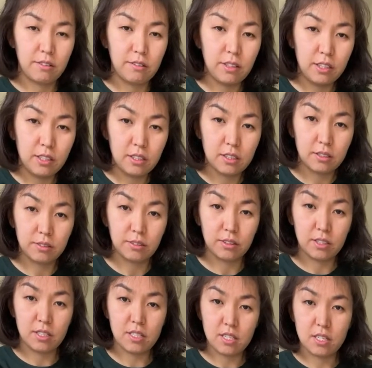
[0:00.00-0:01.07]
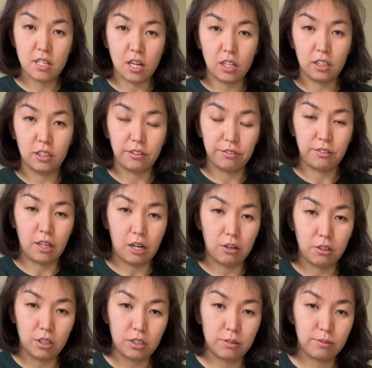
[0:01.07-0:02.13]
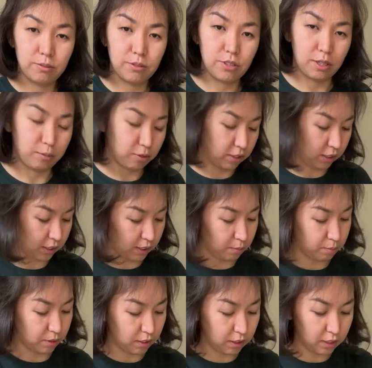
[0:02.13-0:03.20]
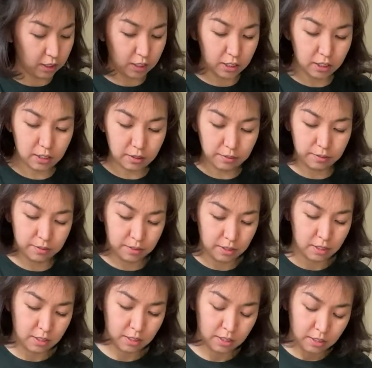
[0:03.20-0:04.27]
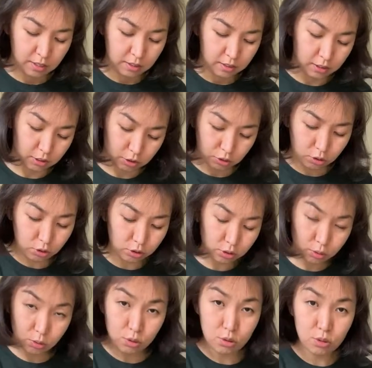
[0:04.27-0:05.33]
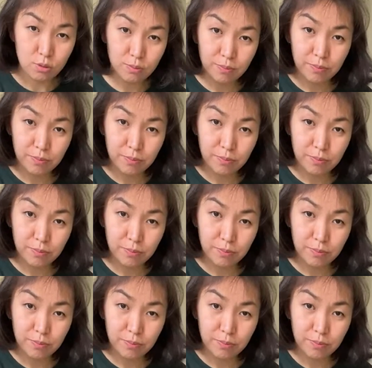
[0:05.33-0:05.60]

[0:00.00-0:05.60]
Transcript: Right, this is atta flour. So I'm gonna keep it here. I'm gonna roll those.